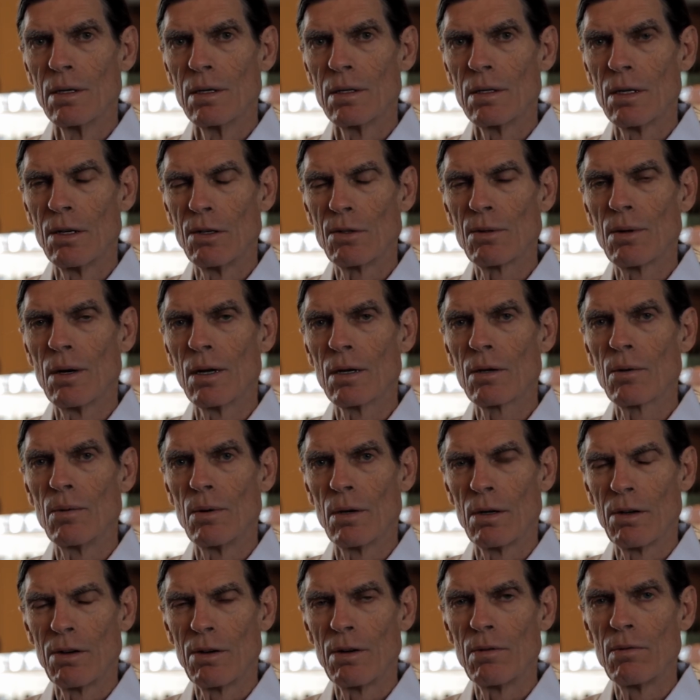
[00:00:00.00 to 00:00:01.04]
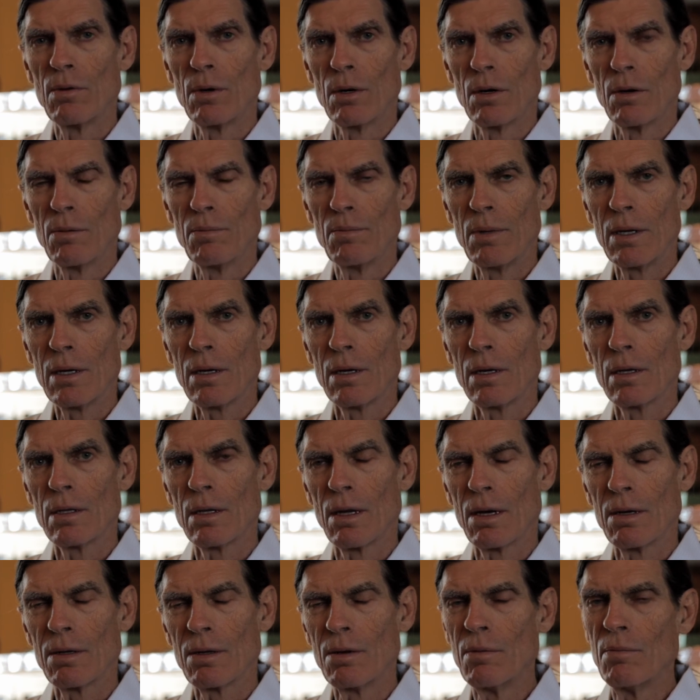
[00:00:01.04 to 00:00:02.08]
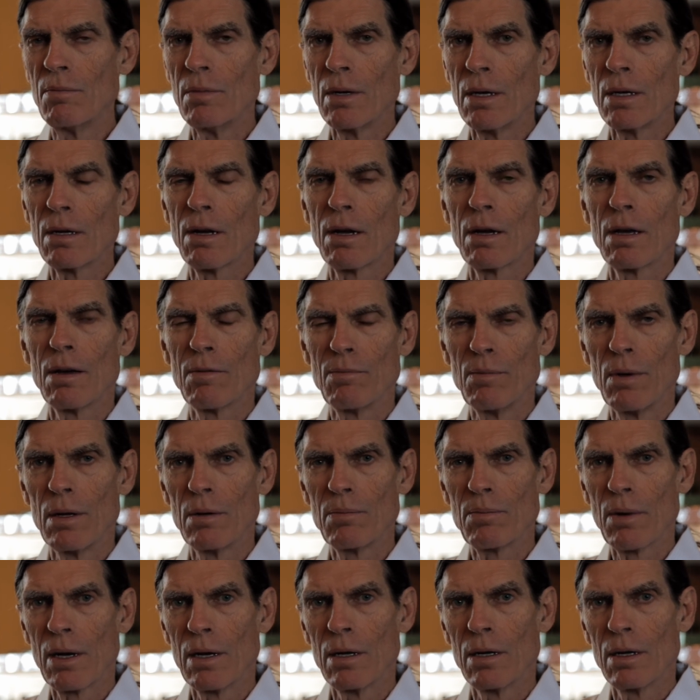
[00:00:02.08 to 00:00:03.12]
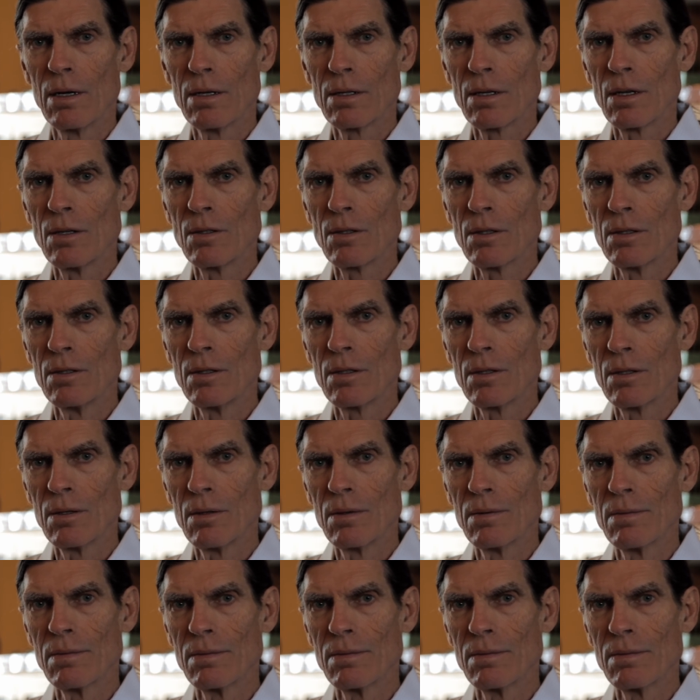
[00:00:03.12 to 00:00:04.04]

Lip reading: the tranquility of your own being that you may not have been paying attention to.